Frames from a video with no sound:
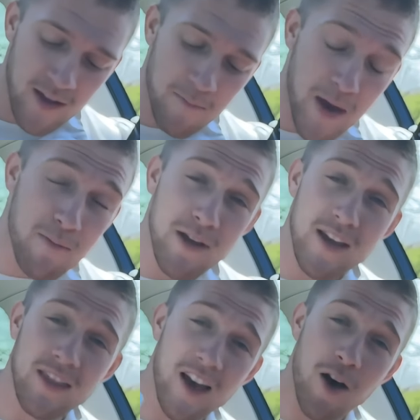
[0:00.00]

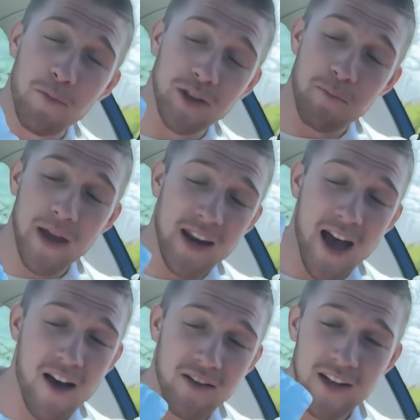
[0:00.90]
Maybe the help with the
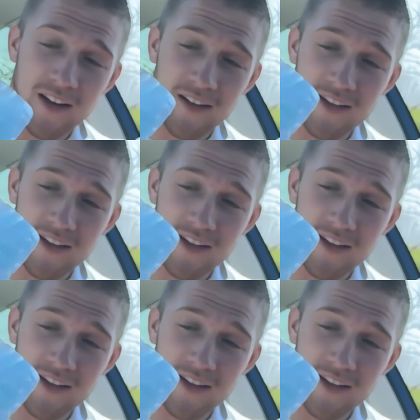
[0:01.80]
beta-alanine.